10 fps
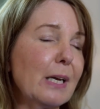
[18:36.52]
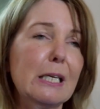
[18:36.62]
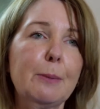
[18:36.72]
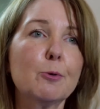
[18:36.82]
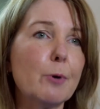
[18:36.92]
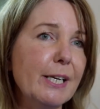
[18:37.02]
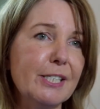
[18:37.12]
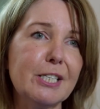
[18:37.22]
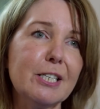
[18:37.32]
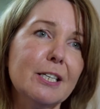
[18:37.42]

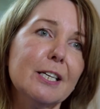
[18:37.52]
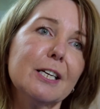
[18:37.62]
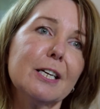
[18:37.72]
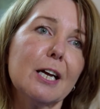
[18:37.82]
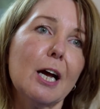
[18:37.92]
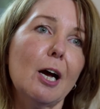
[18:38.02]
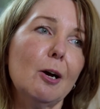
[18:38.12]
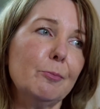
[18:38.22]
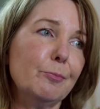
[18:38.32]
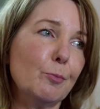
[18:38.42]
liberating
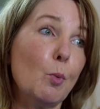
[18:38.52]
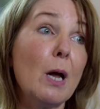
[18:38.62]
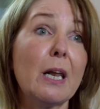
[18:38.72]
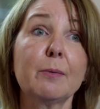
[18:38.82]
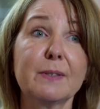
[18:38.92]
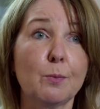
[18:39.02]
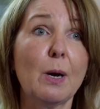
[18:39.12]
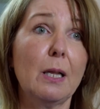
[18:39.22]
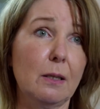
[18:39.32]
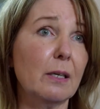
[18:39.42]
while I was
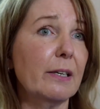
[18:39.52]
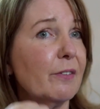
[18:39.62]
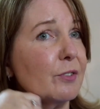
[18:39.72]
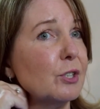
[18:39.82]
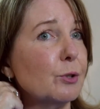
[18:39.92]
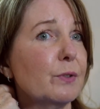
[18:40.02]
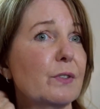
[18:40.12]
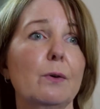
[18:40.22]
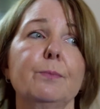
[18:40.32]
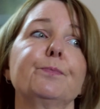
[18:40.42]
well enough to do
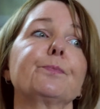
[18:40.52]
so.